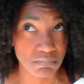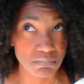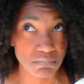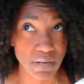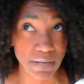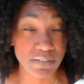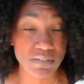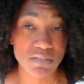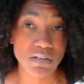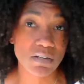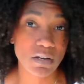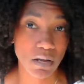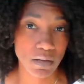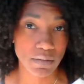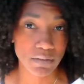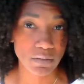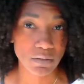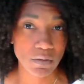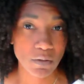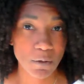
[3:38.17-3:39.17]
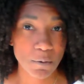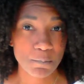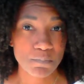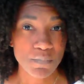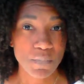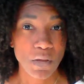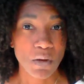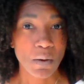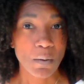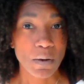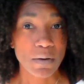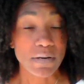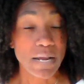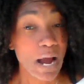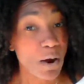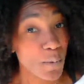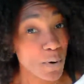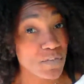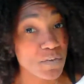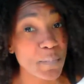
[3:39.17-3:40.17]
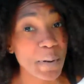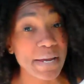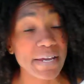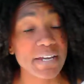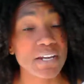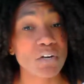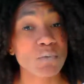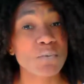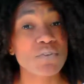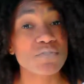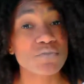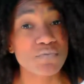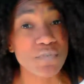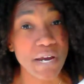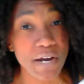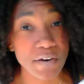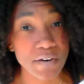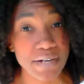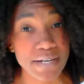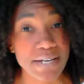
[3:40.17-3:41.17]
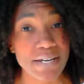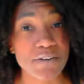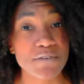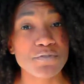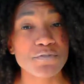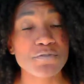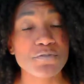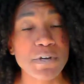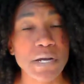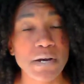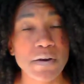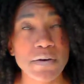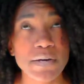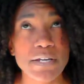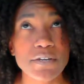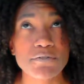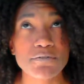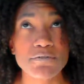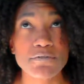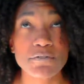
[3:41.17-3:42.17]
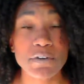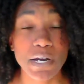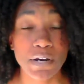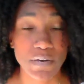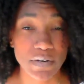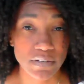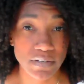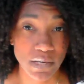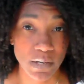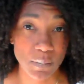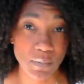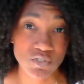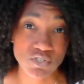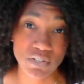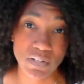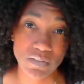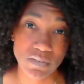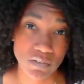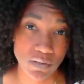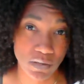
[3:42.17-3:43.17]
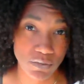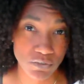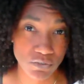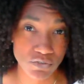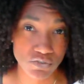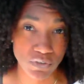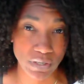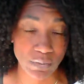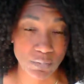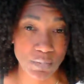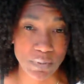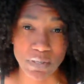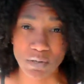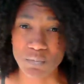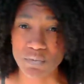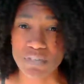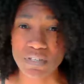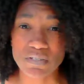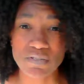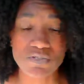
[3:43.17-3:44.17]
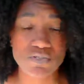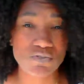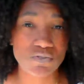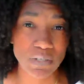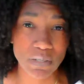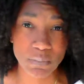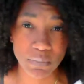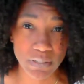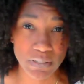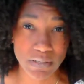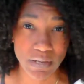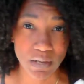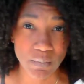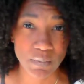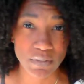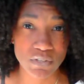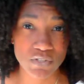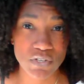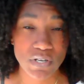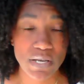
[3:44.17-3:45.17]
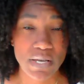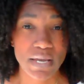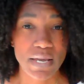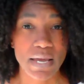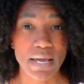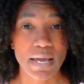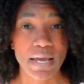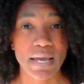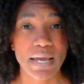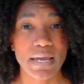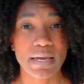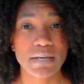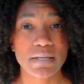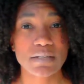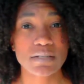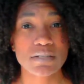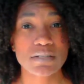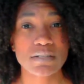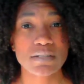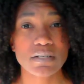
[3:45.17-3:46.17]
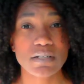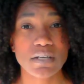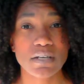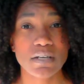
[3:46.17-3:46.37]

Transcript: next to none. However, my hair was very, very, very damaged, and that's an understatement. It was extremely damaged, and